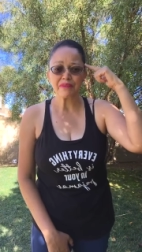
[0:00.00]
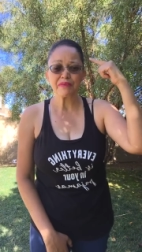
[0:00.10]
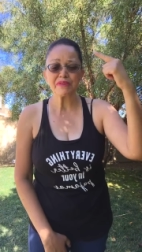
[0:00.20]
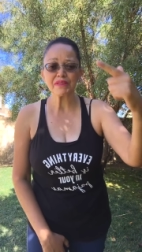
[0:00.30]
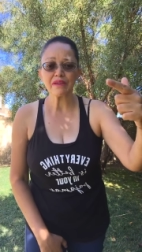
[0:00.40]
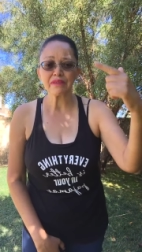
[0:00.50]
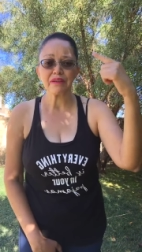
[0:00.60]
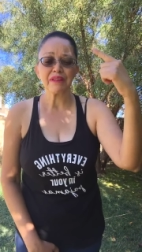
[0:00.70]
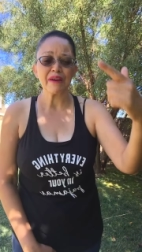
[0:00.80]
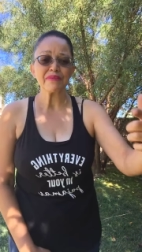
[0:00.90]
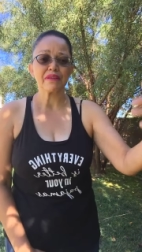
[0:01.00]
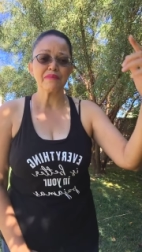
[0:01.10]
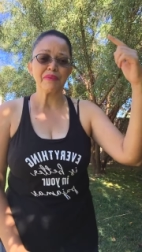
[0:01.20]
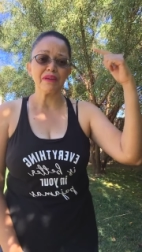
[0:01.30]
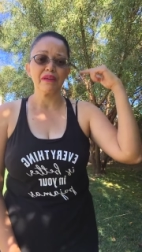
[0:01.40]
The results in your life is gonna
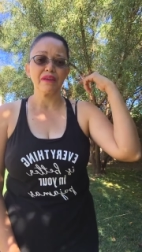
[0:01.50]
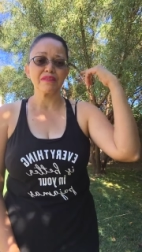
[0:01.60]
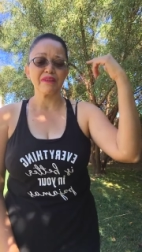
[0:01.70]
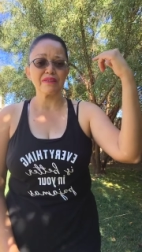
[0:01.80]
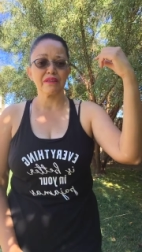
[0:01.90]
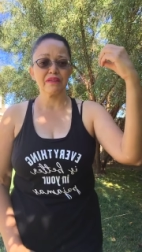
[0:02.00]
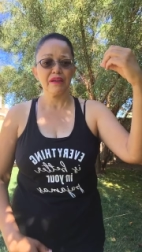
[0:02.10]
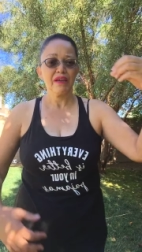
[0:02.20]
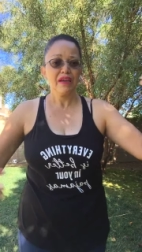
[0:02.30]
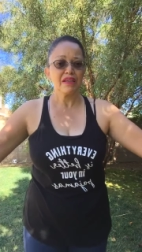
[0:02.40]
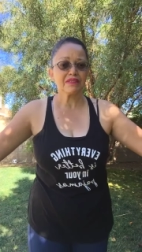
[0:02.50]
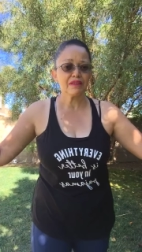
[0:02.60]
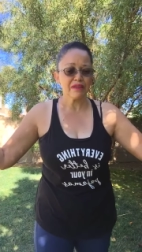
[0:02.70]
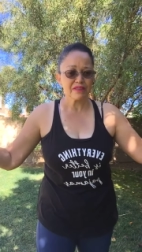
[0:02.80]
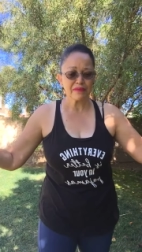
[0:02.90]
be it's, it's gonna it's
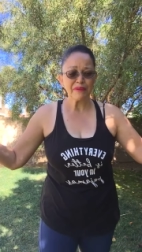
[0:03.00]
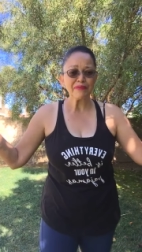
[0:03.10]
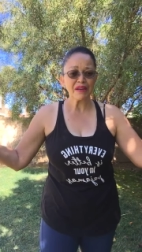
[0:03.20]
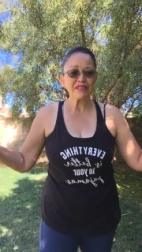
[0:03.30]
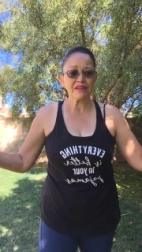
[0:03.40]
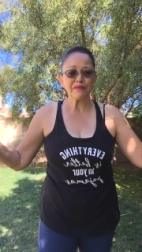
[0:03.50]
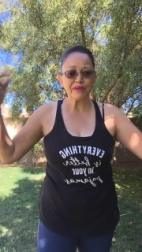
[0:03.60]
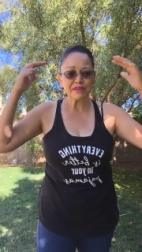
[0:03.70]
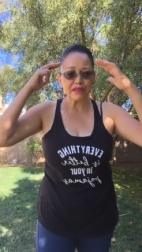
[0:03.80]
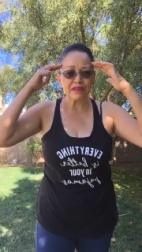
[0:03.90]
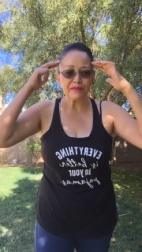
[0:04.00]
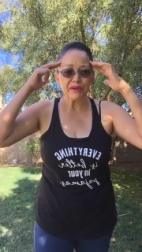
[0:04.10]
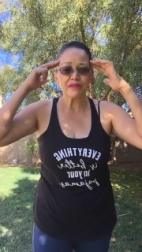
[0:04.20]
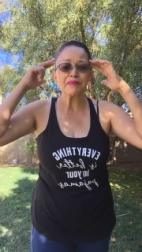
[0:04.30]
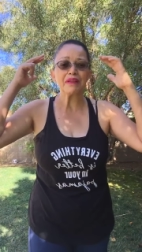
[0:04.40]
a, it's a reflection of what you
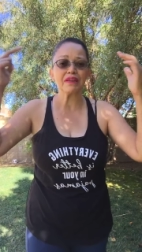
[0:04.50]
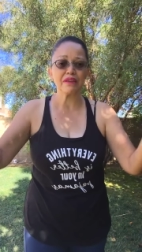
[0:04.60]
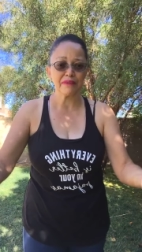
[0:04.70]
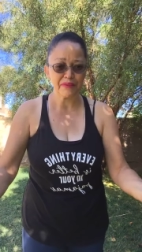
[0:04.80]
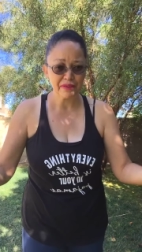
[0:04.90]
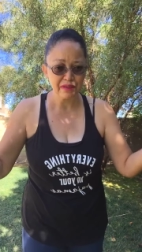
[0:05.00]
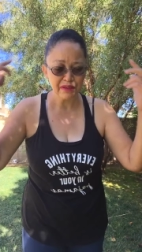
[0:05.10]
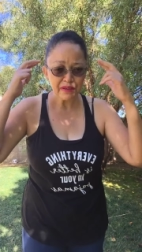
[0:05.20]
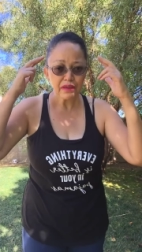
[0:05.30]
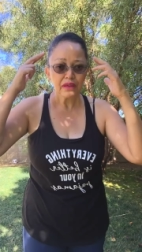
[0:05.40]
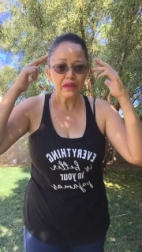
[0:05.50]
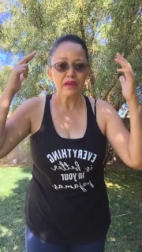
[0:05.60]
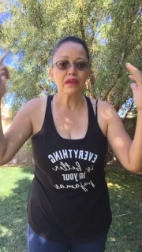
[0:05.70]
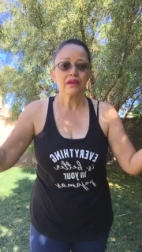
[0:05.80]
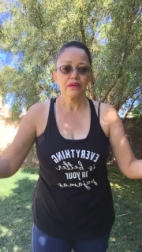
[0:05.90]
what you believe
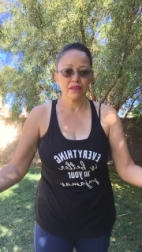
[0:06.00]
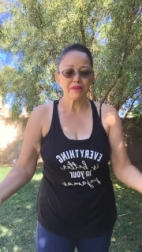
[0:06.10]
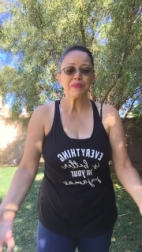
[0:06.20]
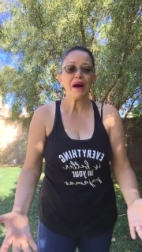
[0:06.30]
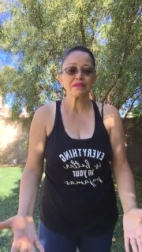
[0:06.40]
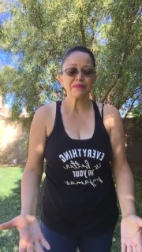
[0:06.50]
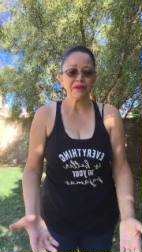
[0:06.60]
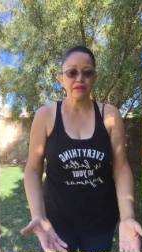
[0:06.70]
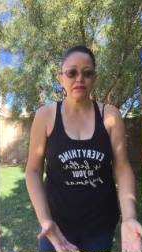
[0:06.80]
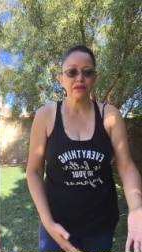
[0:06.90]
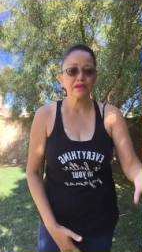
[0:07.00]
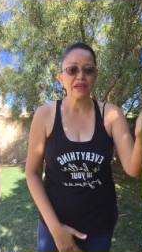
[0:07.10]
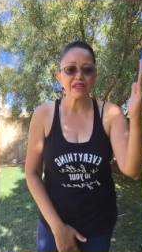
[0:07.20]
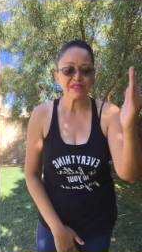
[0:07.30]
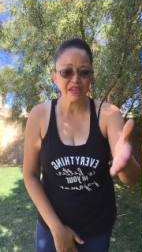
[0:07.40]
that's possible. So you
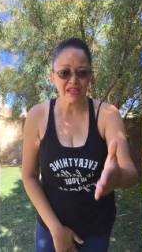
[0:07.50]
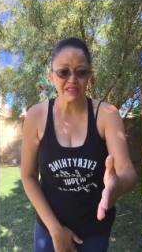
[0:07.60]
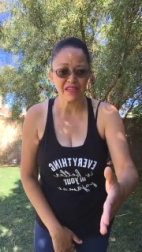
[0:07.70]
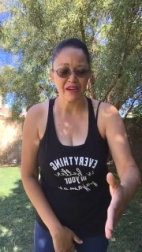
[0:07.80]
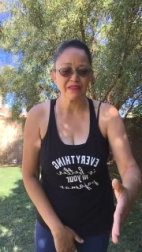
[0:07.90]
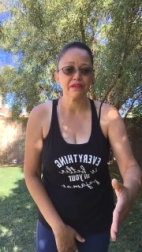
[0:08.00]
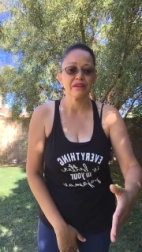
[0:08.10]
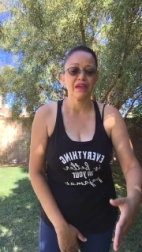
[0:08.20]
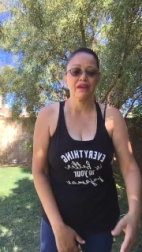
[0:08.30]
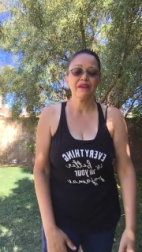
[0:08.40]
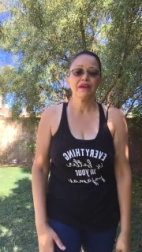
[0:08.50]
gotta change that, okay?